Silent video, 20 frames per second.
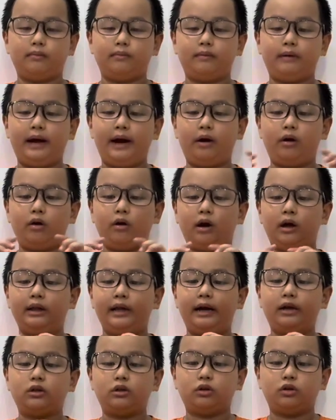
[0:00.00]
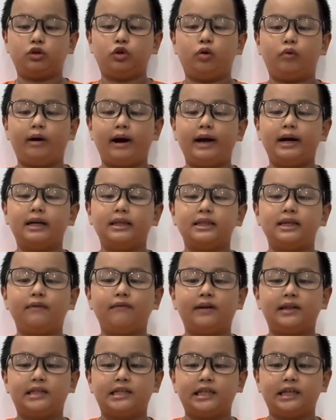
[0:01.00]
their
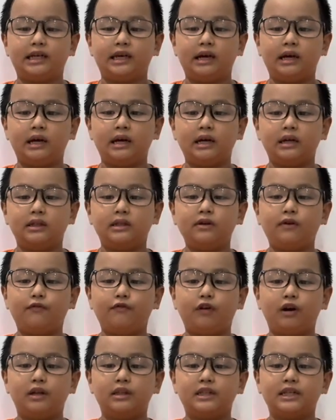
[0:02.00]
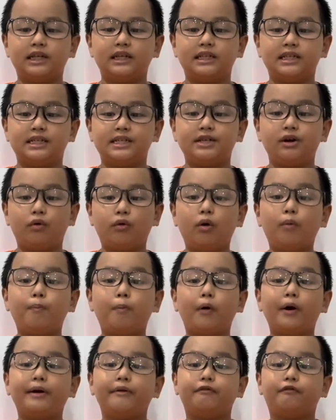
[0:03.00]
electronegativity difference is
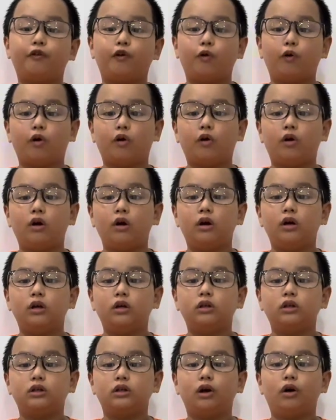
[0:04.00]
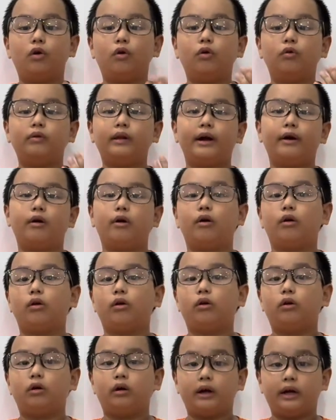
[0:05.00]
0.4, so there
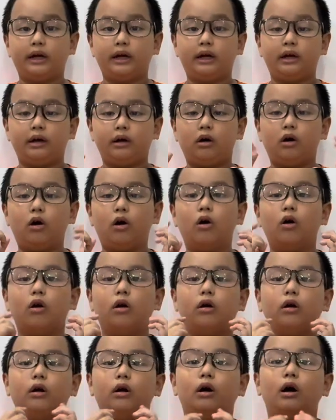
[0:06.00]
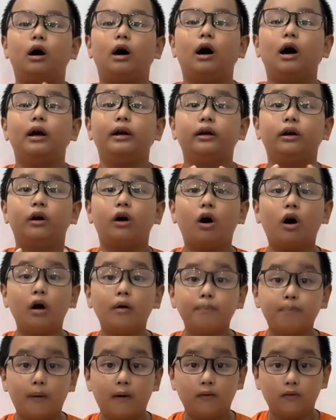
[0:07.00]
are a
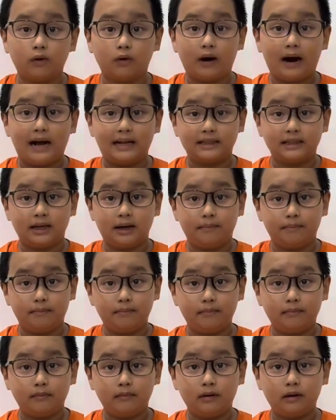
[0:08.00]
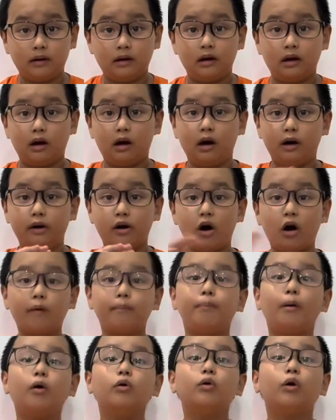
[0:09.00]
nonpolar atom, a
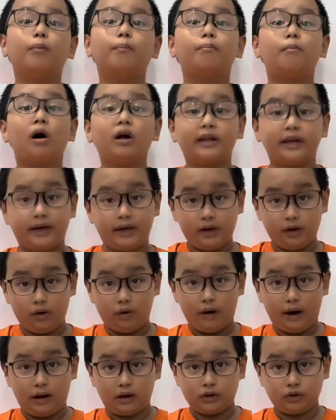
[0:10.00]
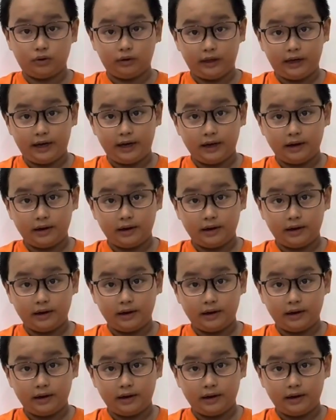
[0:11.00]
nonpolar molecule actually.